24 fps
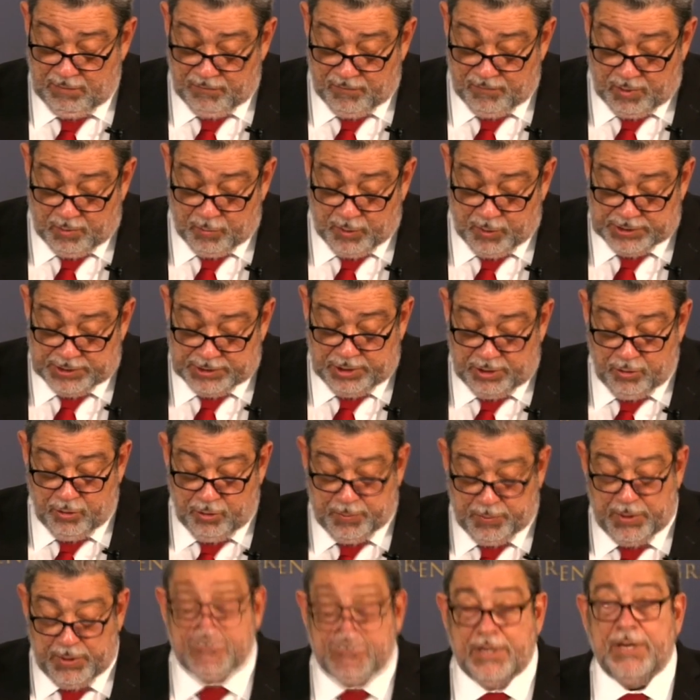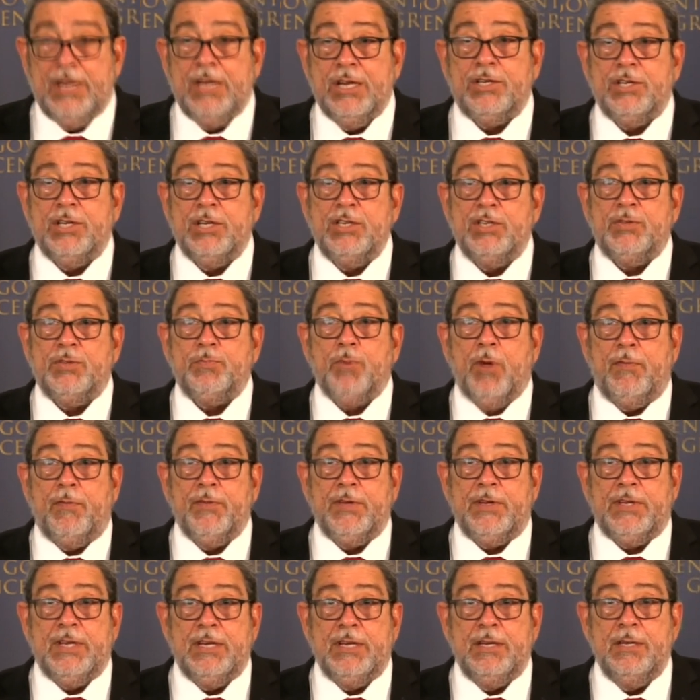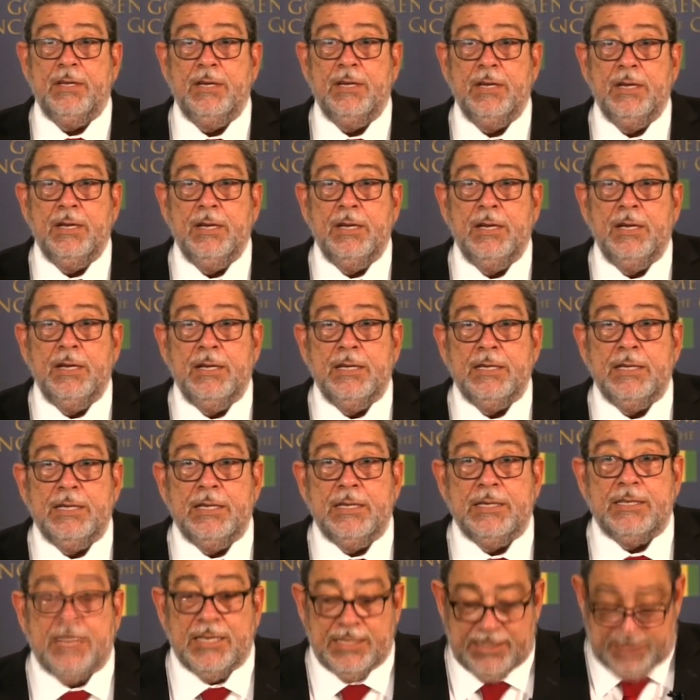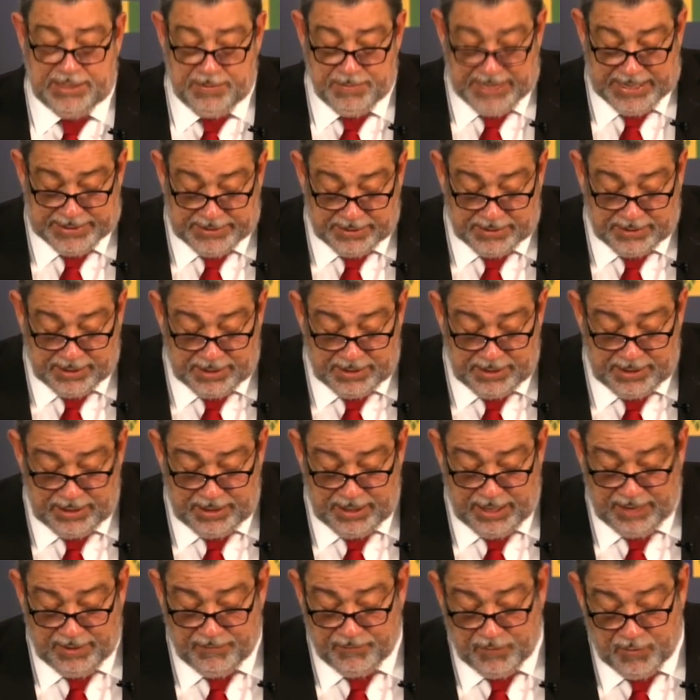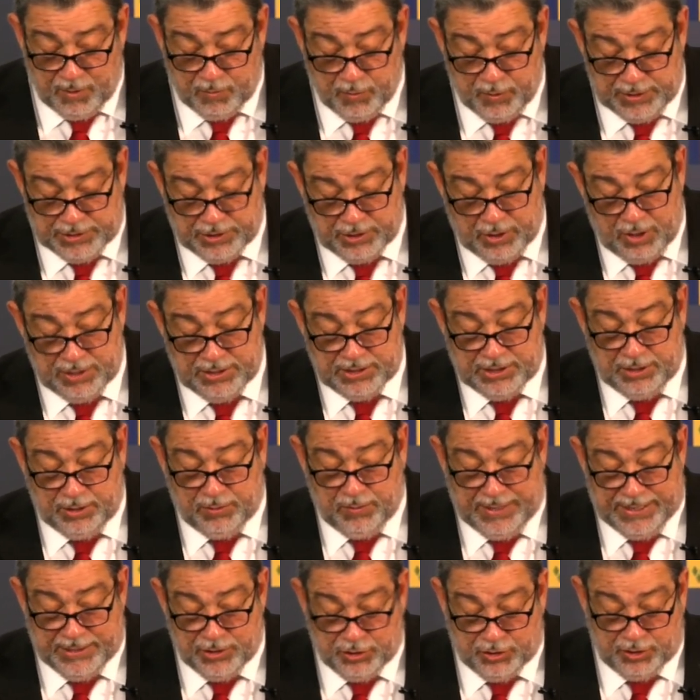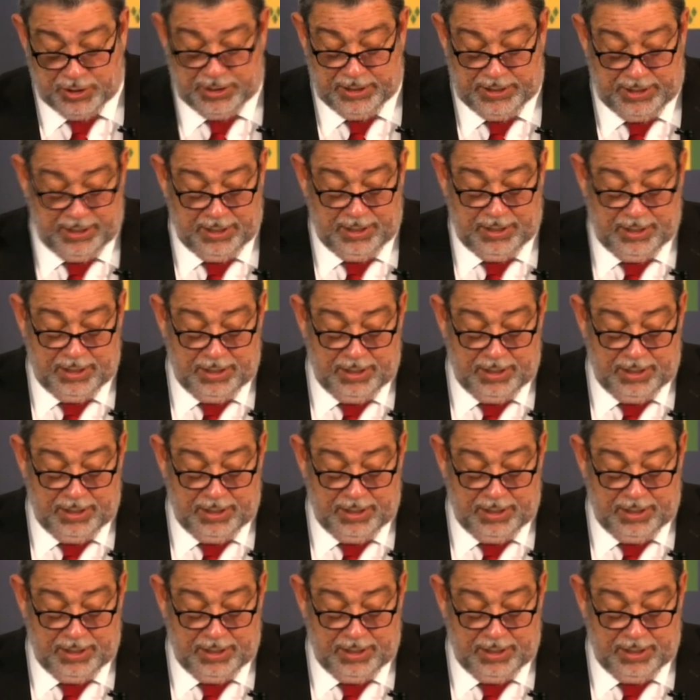from which the European nations profited systematically and from which consequentially